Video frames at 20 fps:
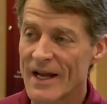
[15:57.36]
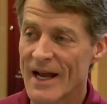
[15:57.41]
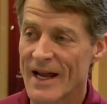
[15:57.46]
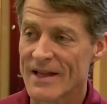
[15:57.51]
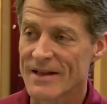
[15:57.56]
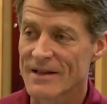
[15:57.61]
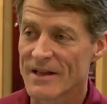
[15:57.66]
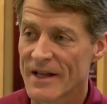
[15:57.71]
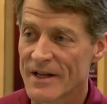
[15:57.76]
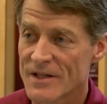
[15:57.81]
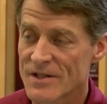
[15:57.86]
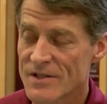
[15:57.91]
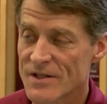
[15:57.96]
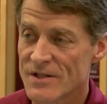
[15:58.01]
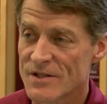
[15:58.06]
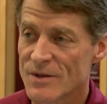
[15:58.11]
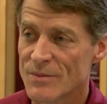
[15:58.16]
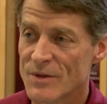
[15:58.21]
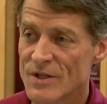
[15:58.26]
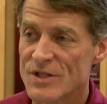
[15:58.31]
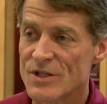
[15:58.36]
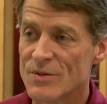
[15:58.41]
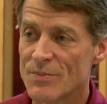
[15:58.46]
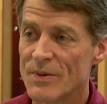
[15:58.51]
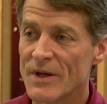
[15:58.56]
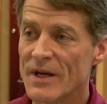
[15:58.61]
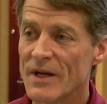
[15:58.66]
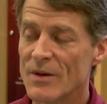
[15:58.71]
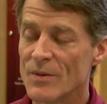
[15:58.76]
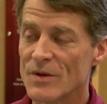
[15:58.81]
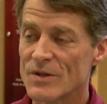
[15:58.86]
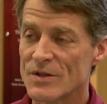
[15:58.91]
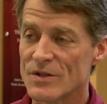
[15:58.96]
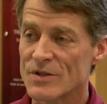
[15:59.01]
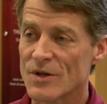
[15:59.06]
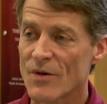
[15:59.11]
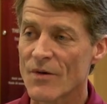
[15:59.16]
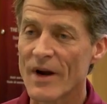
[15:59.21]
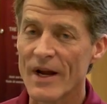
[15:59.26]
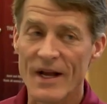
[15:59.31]
athleticism, and speed, which is
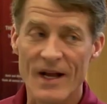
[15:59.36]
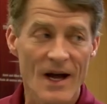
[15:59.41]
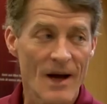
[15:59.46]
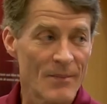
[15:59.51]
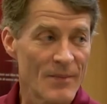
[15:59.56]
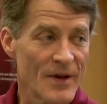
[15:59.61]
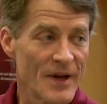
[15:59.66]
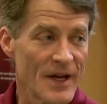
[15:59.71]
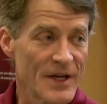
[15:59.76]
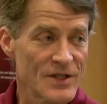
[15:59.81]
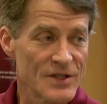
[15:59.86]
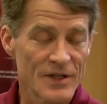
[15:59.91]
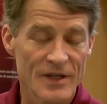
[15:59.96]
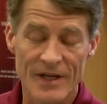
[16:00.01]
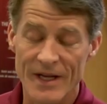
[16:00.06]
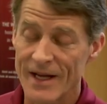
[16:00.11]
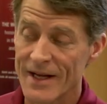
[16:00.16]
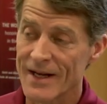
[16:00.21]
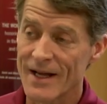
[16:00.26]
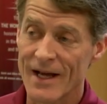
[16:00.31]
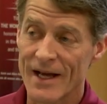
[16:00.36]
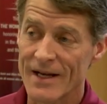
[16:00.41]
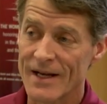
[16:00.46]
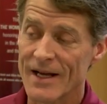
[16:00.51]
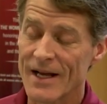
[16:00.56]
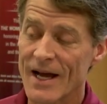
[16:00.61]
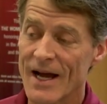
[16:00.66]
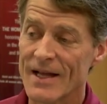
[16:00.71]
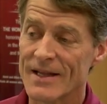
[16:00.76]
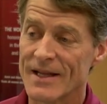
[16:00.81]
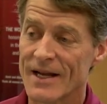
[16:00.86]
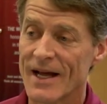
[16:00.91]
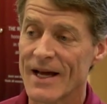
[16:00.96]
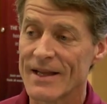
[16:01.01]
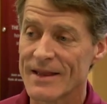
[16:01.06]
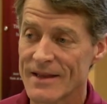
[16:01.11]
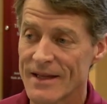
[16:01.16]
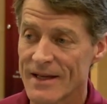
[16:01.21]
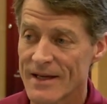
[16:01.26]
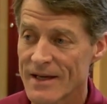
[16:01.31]
a great combination, and, and a guy that I
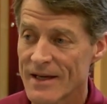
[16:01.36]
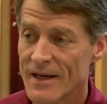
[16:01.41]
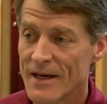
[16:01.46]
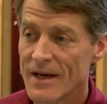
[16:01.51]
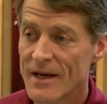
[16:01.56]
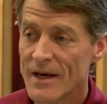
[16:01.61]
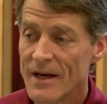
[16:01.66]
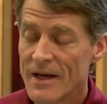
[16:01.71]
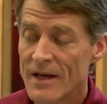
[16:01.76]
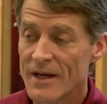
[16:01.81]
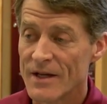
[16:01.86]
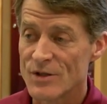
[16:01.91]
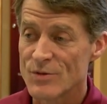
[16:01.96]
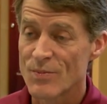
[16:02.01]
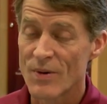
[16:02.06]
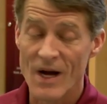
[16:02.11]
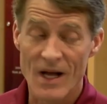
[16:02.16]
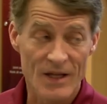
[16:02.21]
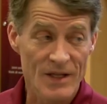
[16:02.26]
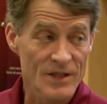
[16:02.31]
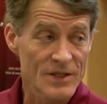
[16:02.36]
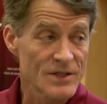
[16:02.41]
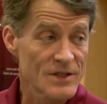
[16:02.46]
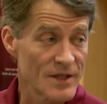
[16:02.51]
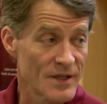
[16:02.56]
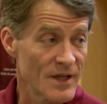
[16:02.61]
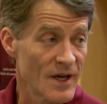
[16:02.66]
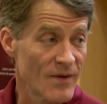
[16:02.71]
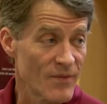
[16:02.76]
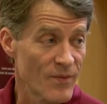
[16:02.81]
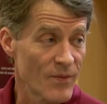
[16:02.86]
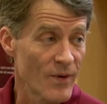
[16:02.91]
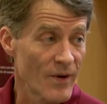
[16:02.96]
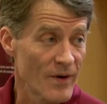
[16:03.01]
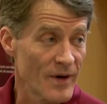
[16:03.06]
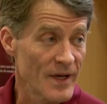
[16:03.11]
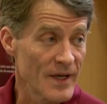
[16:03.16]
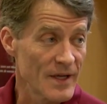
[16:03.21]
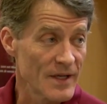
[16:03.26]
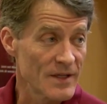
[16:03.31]
think is polished enough where
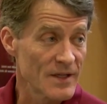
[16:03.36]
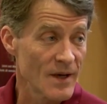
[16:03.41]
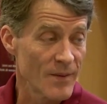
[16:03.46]
yeah. he could